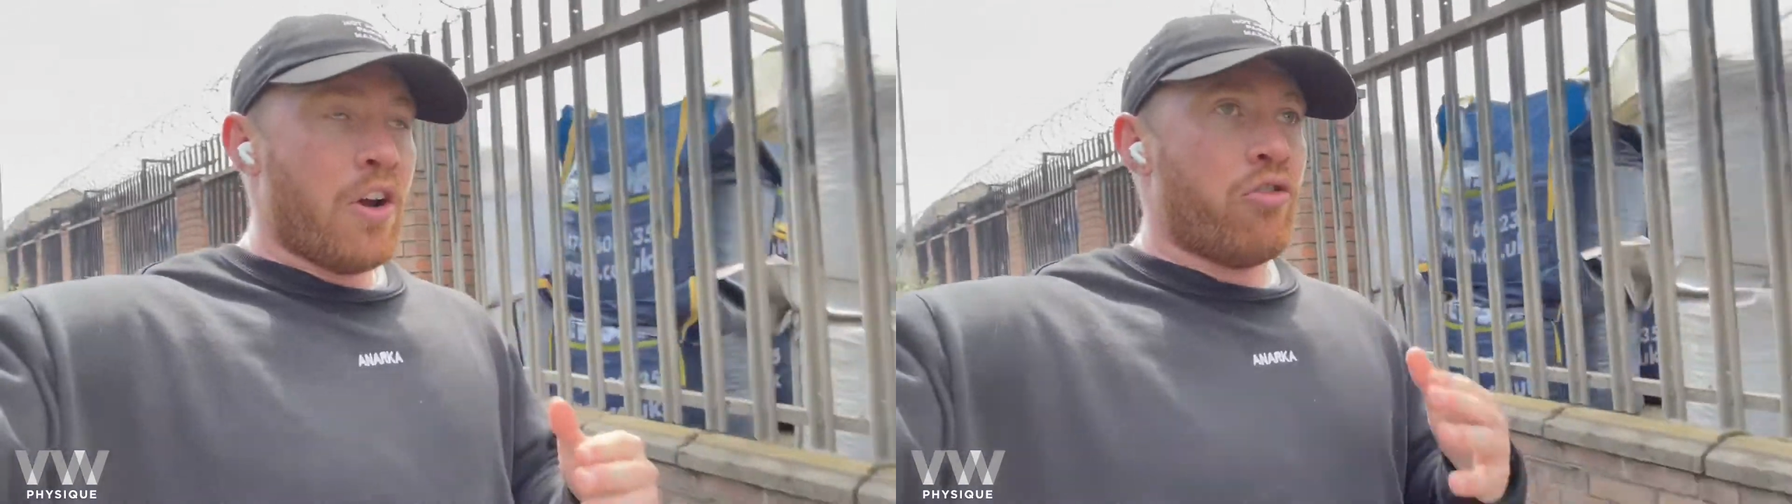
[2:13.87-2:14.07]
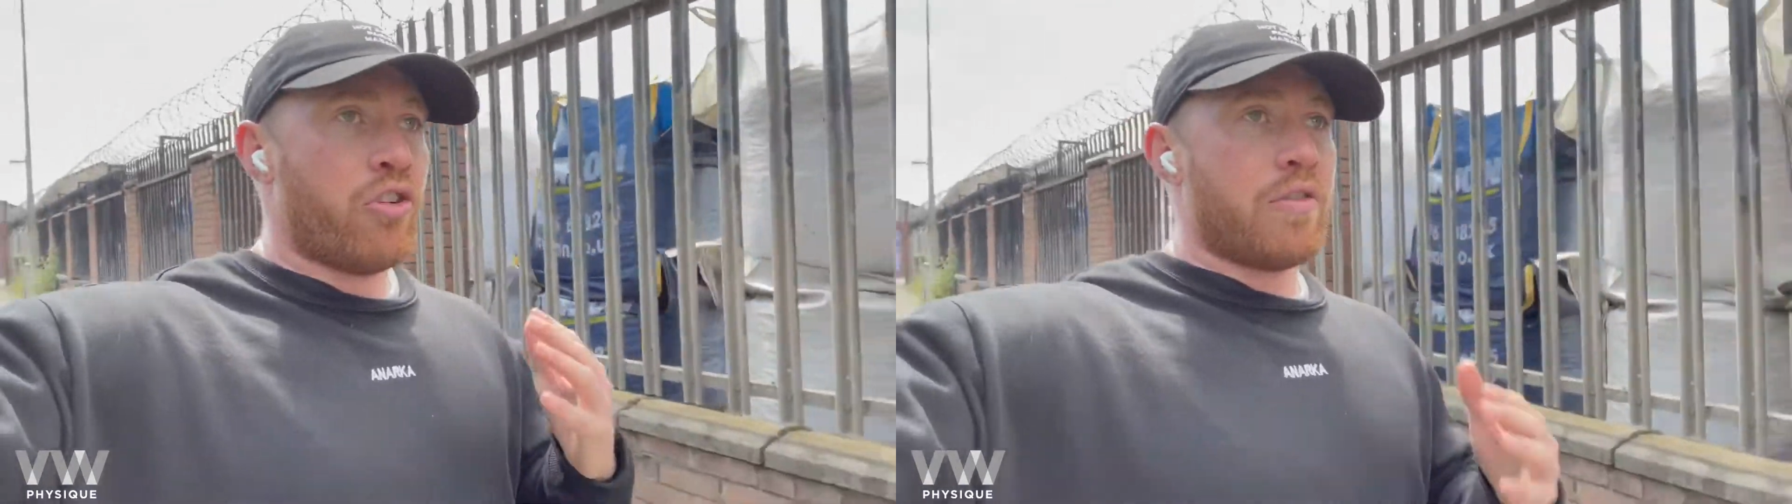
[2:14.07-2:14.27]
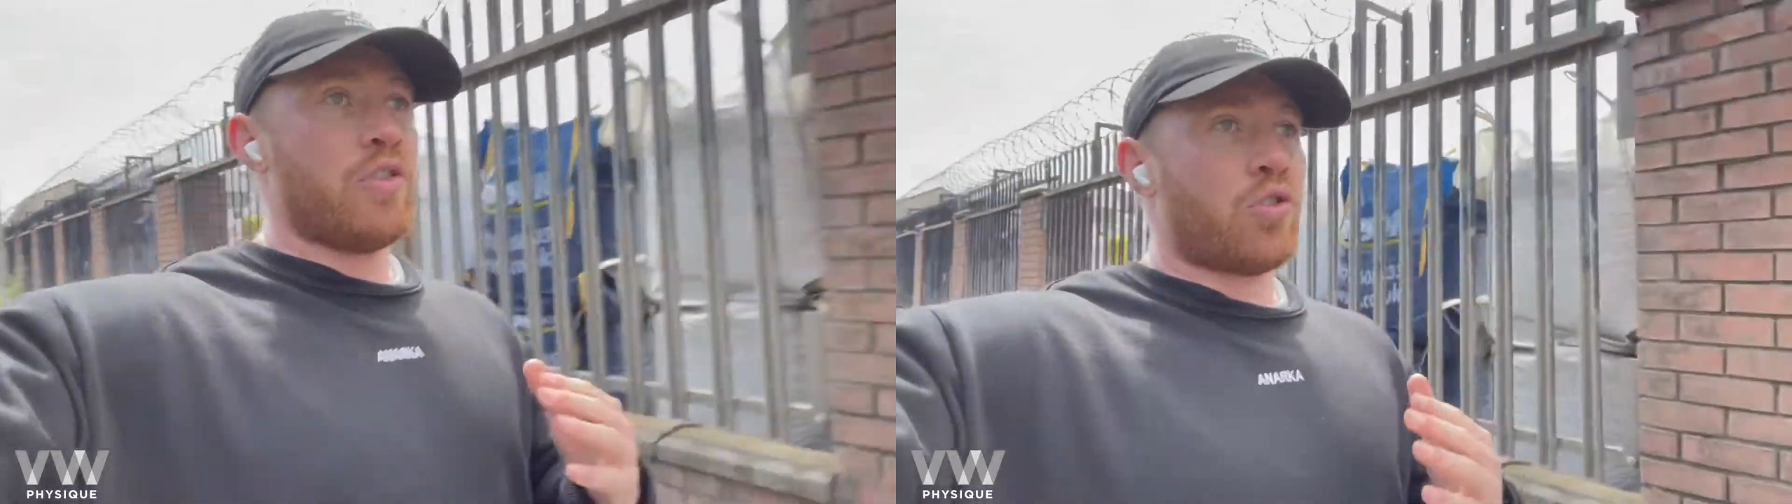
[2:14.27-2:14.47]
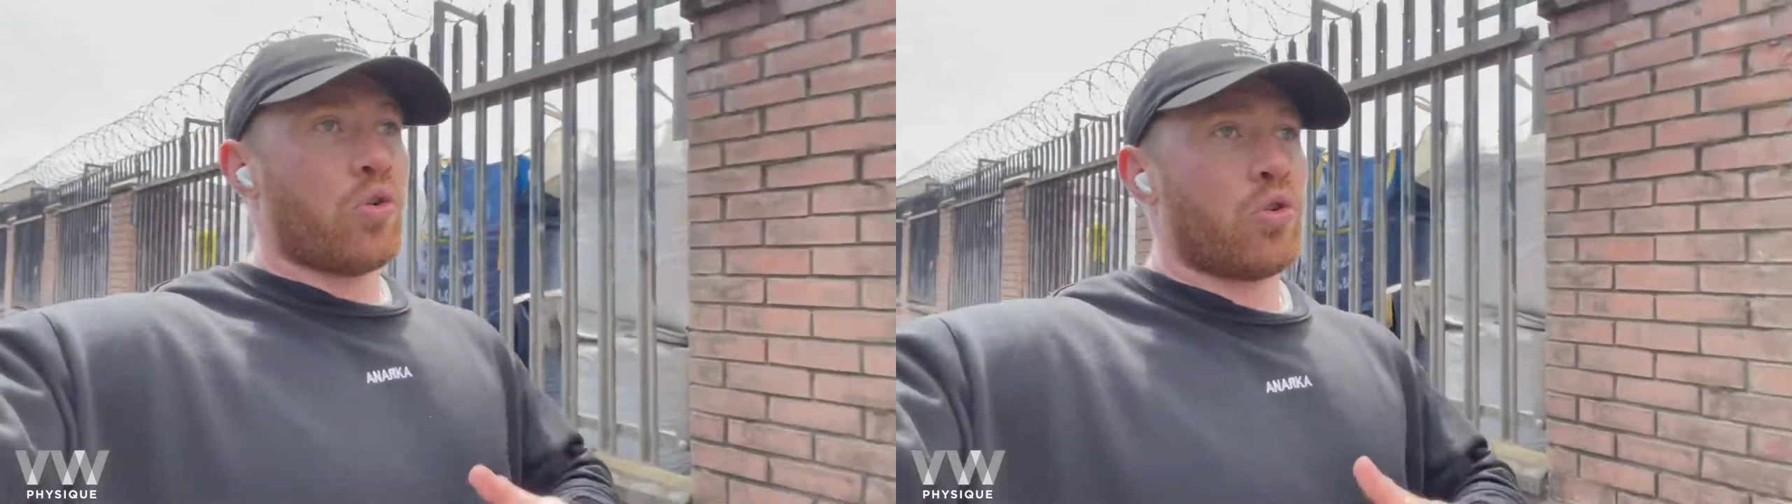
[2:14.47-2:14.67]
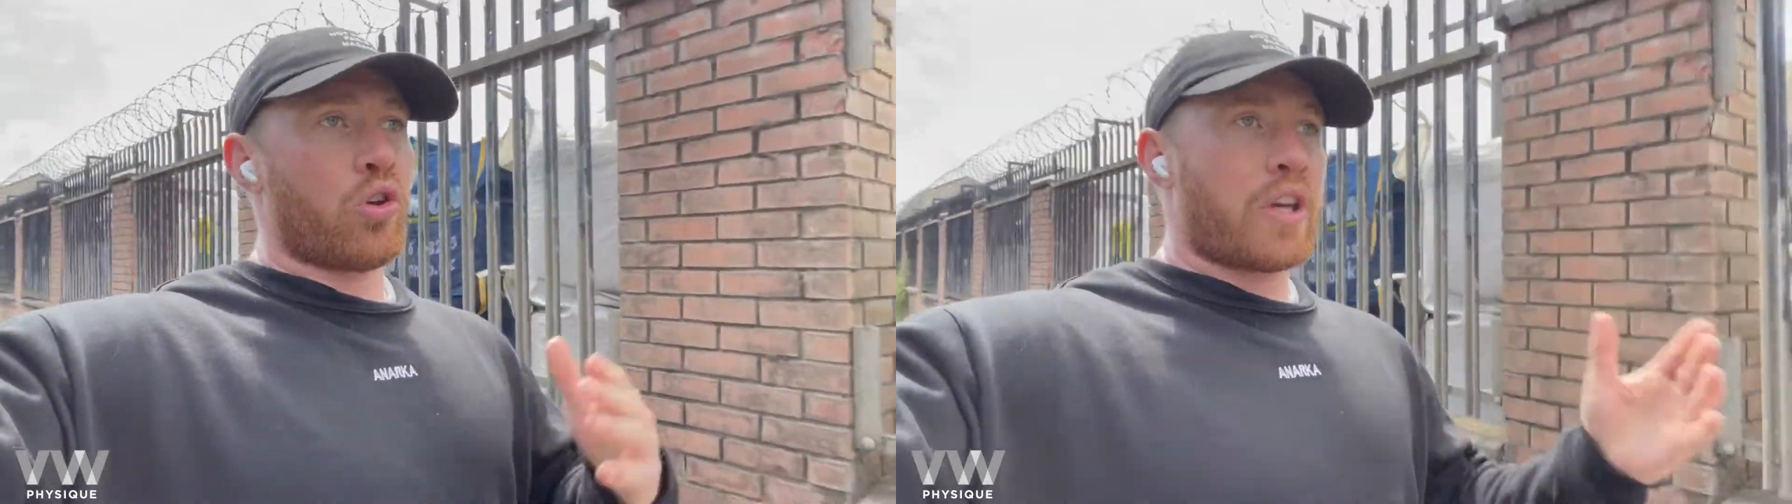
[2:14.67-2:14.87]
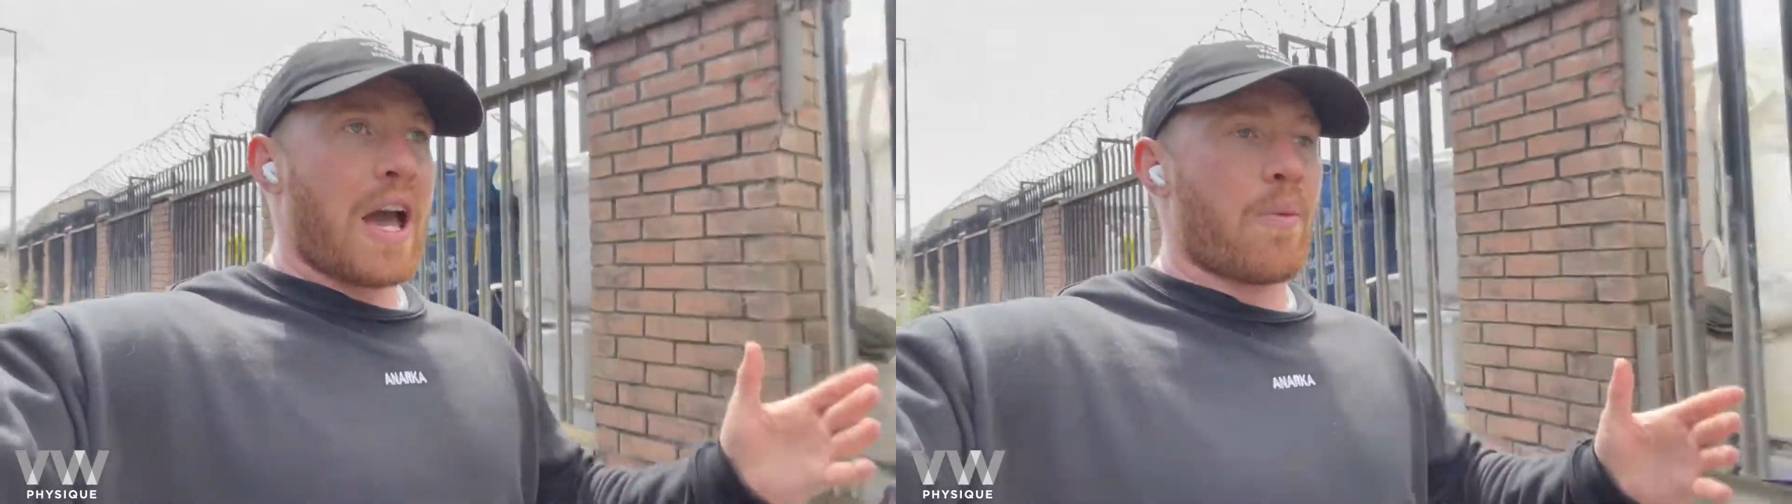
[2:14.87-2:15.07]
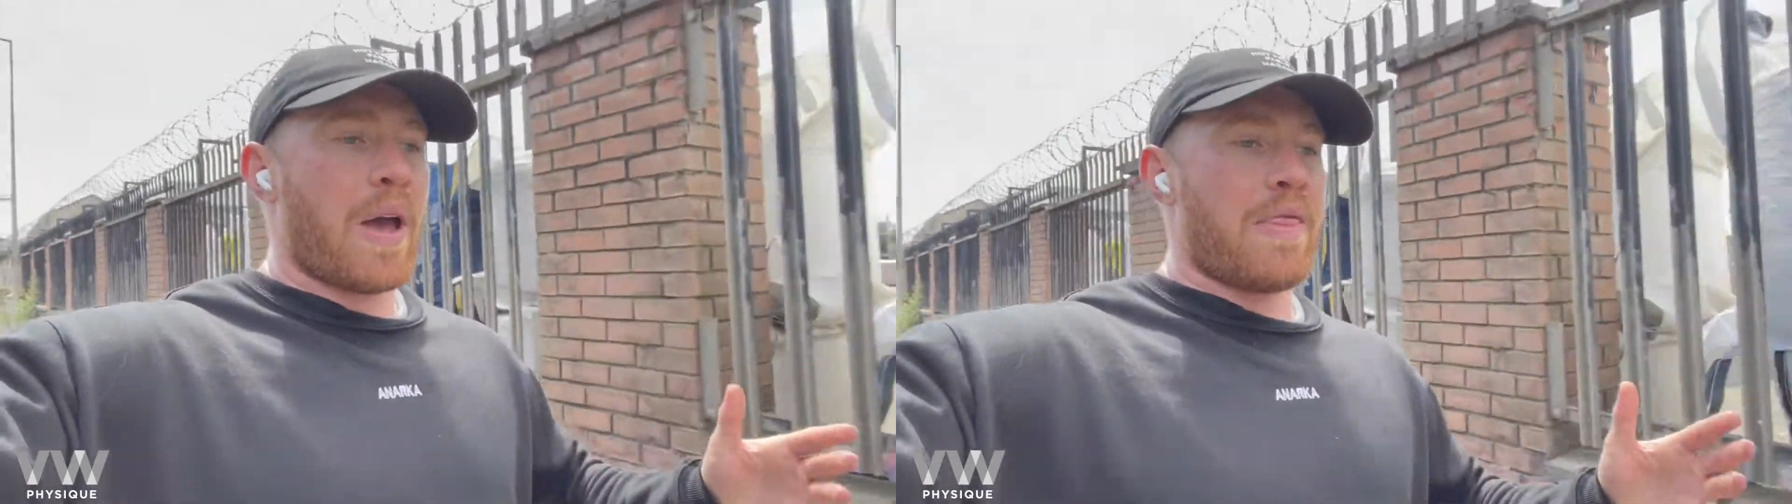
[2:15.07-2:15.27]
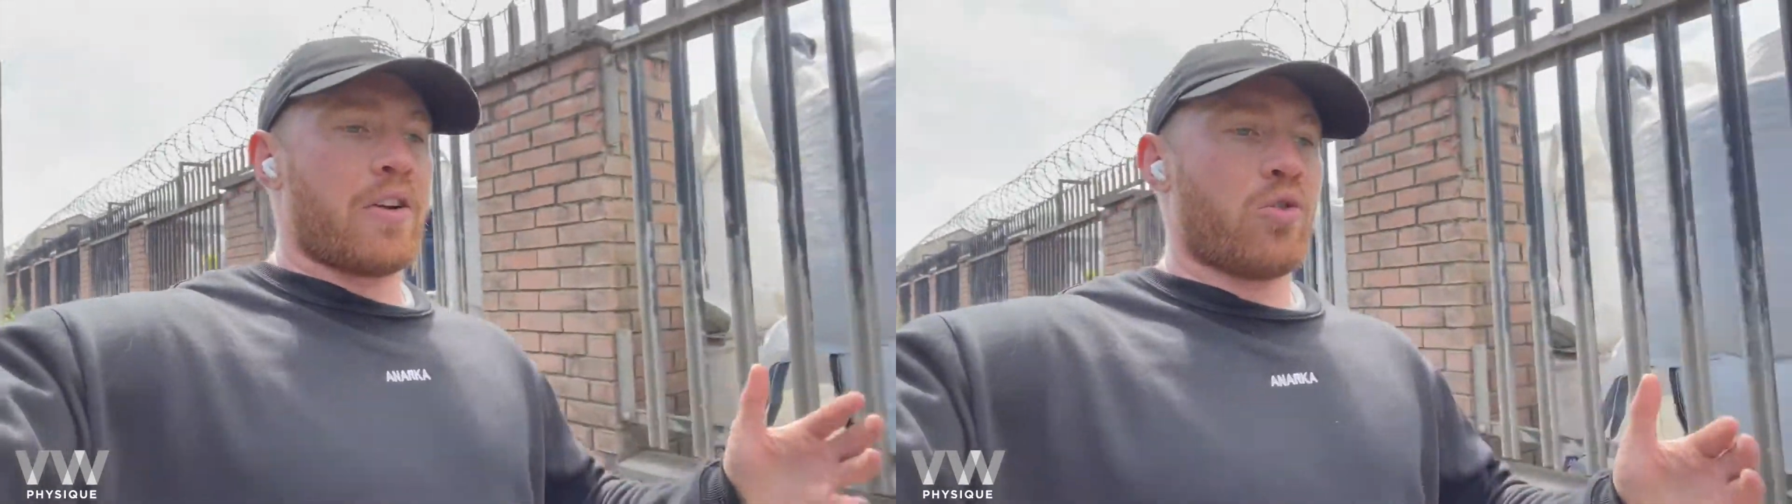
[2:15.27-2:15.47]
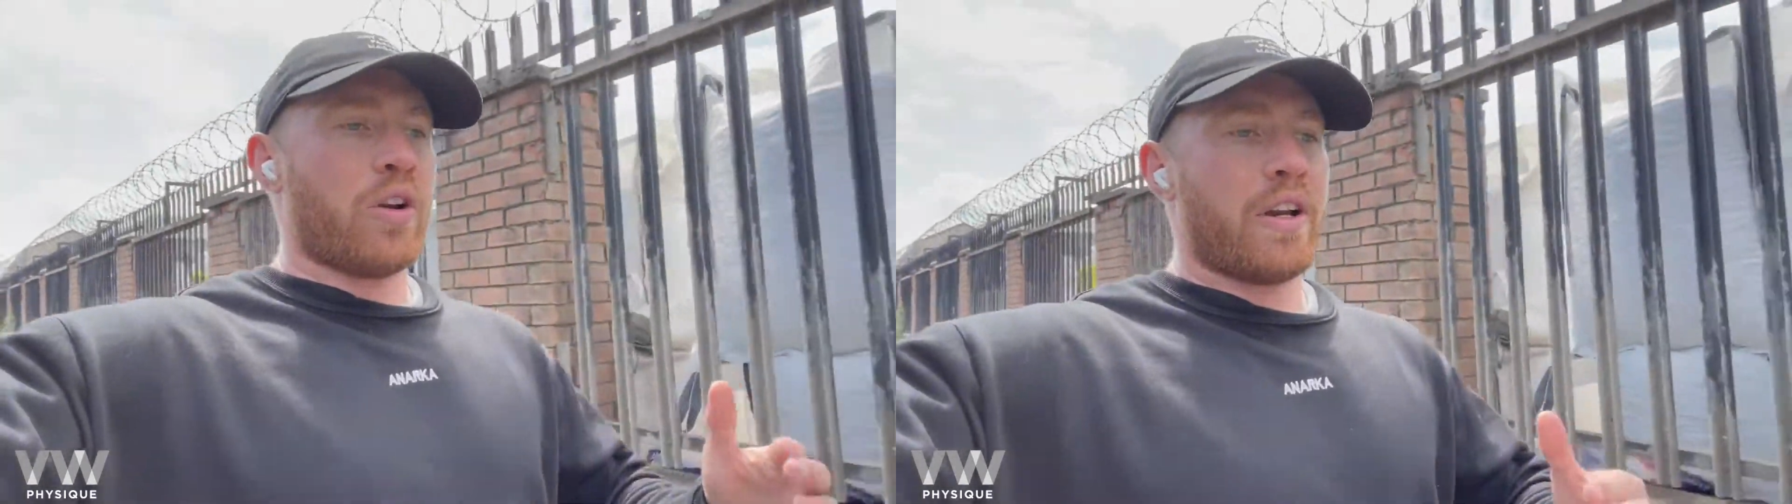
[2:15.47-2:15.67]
really don't look at when they're going